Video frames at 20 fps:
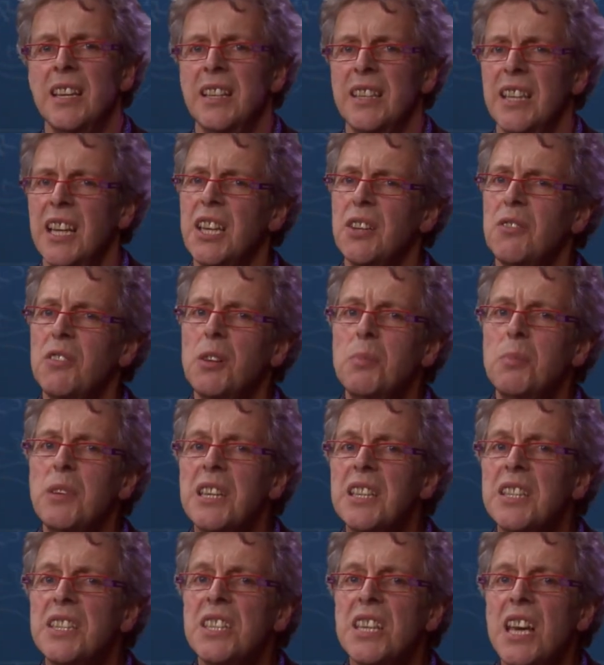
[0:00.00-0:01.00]
that there will be
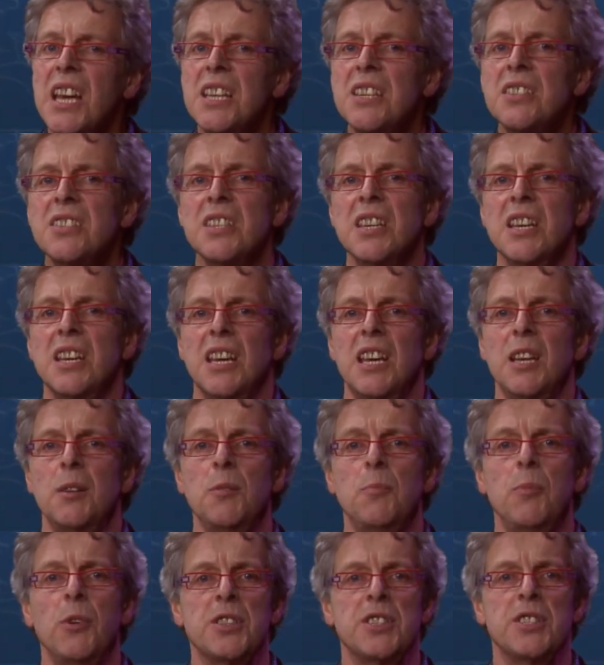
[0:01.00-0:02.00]
a change in the
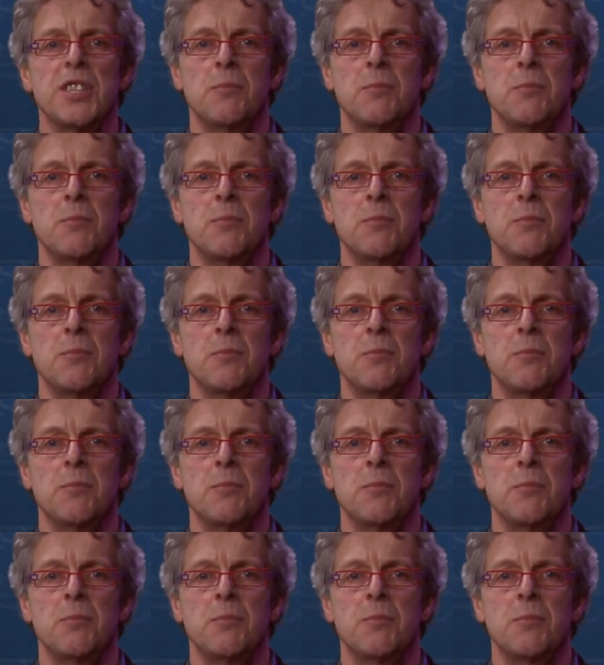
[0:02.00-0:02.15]
policy